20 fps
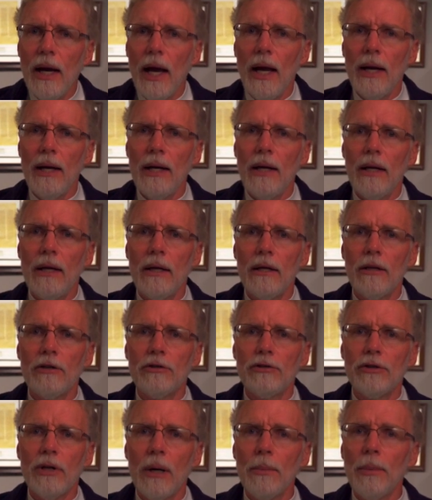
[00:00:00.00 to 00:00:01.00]
and an
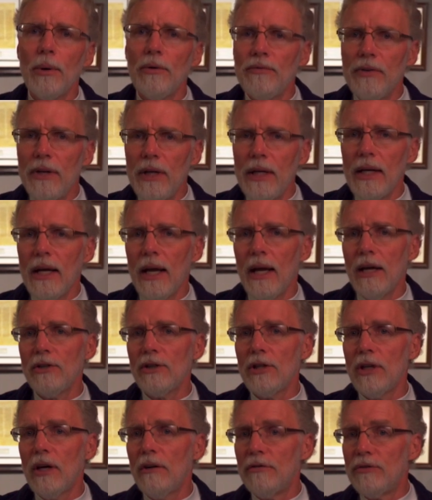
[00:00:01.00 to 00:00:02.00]
incredible
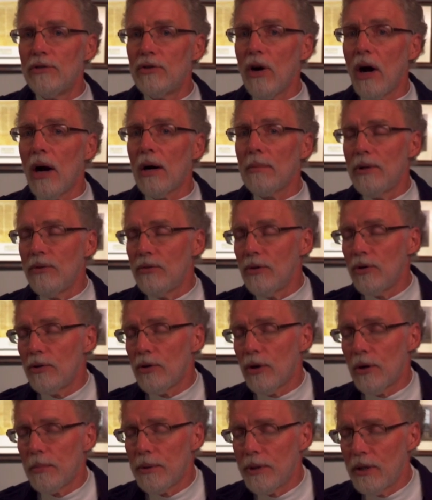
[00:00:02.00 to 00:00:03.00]
vindication of Darby's
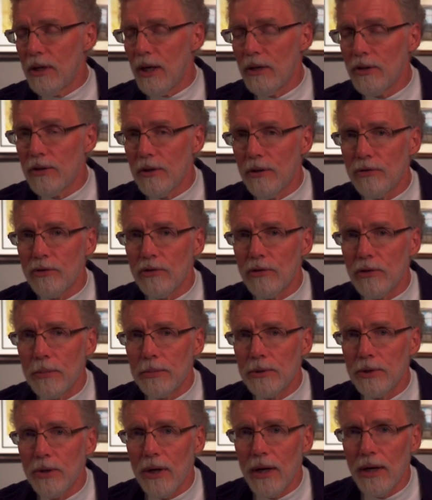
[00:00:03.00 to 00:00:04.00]
interpretation of
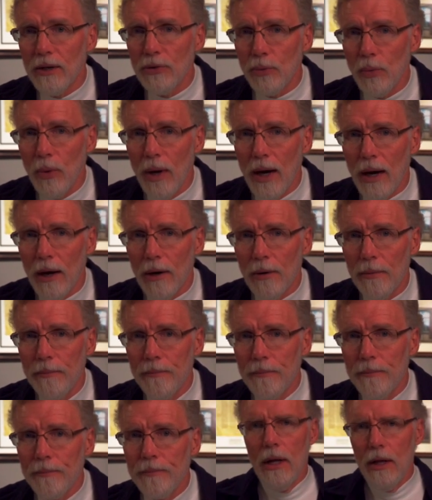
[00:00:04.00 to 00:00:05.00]
Scripture as well.
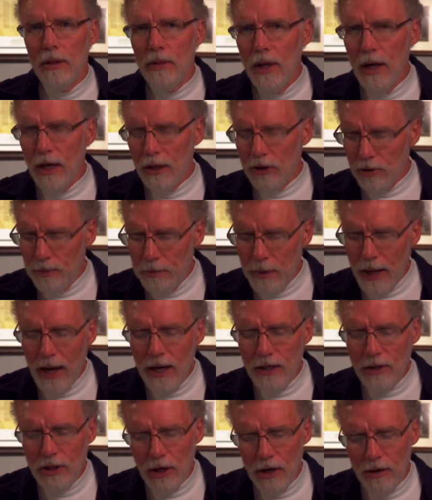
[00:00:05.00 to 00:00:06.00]
The
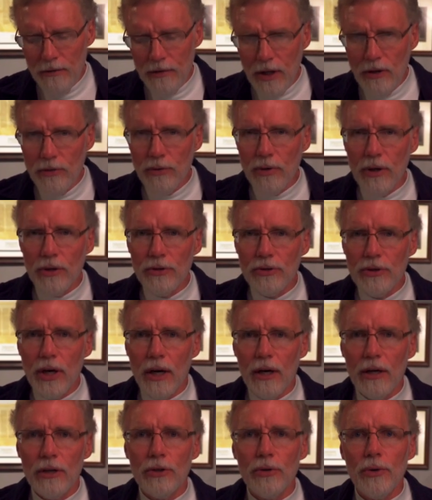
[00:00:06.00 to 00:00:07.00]
expansion of Israel's
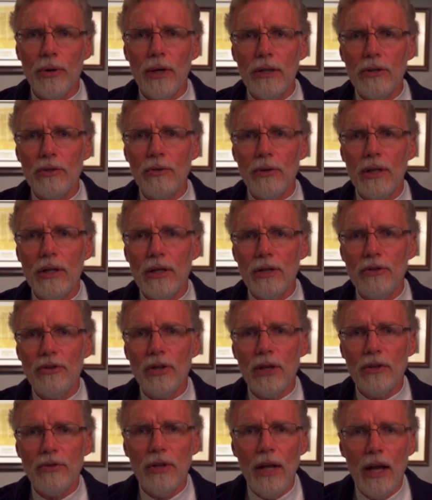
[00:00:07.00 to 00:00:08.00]
territory during the
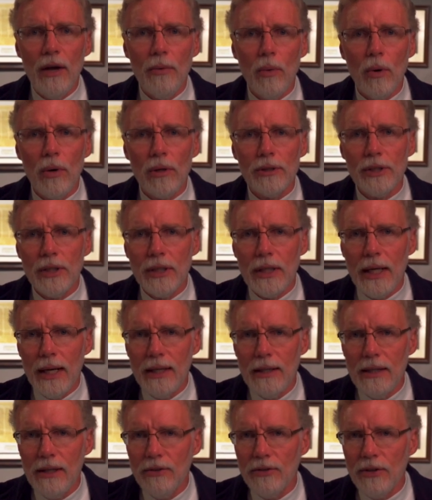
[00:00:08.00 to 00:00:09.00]
Six-Day Wars in
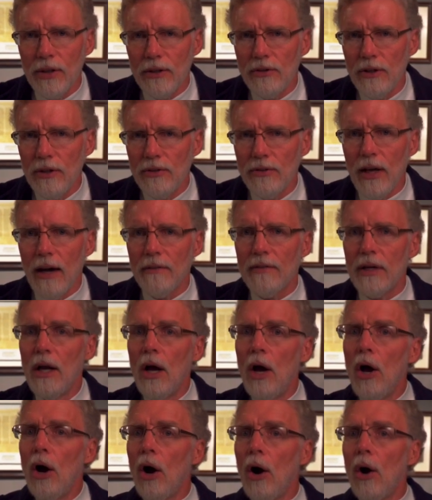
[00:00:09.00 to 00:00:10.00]
nineteen sixty-seven
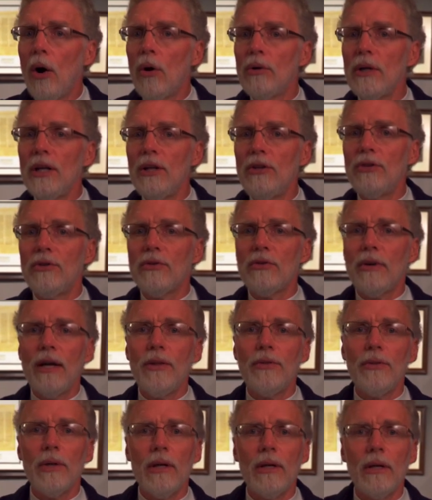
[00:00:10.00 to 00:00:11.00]
only
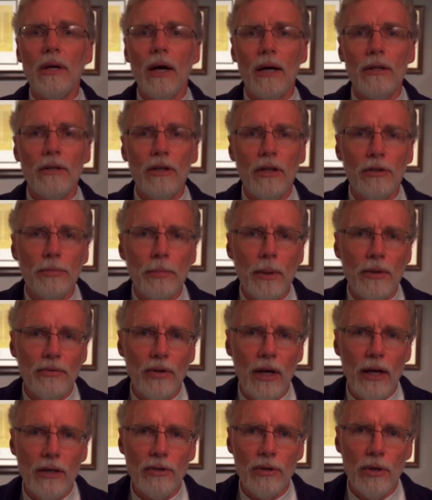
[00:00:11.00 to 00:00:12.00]
strengthened a
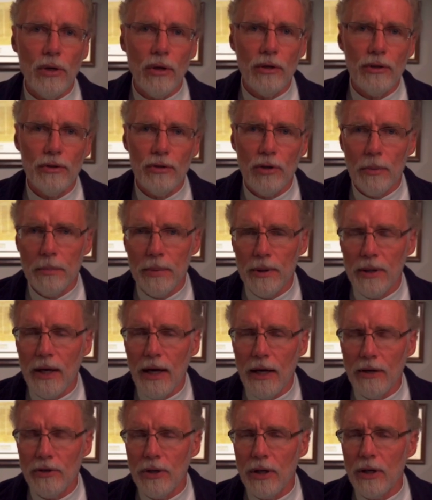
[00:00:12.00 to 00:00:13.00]
dispensational
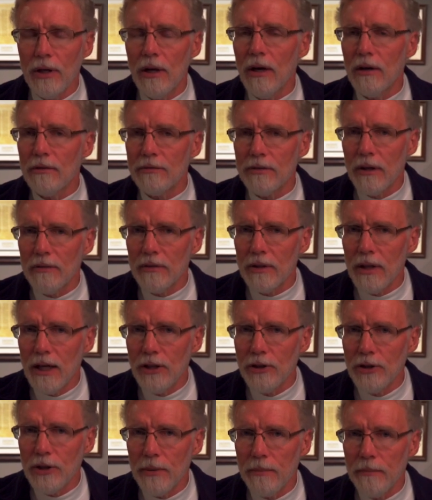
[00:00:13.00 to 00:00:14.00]
interpretation of
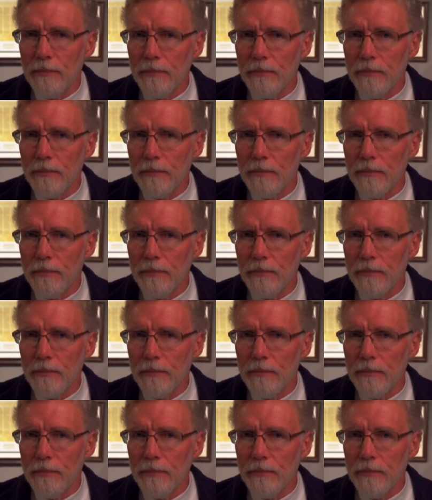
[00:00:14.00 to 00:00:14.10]
Revelation.